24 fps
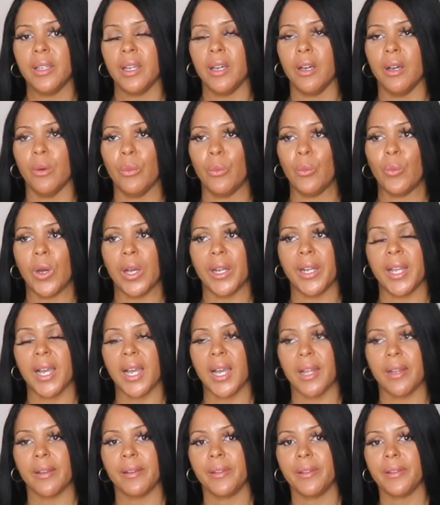On one
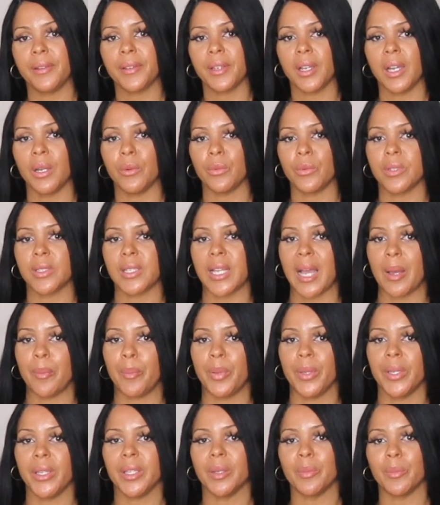hand, I was
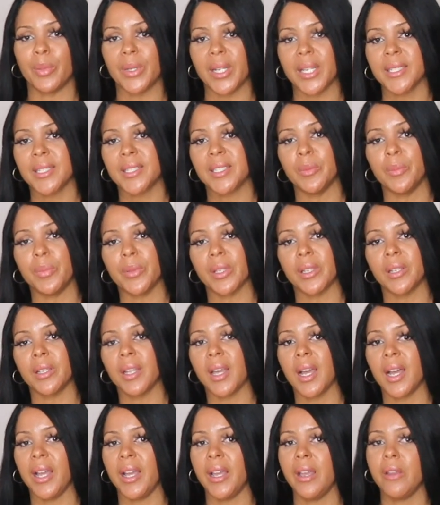happy and blessed to be
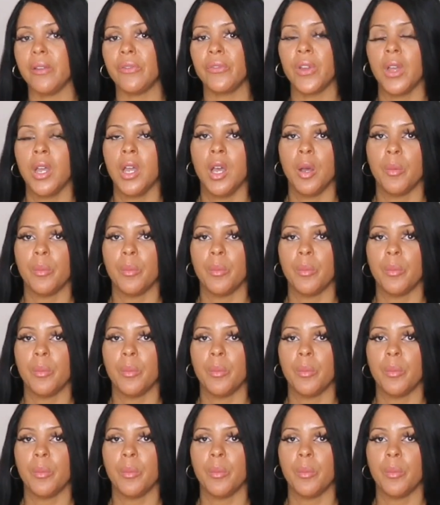alive,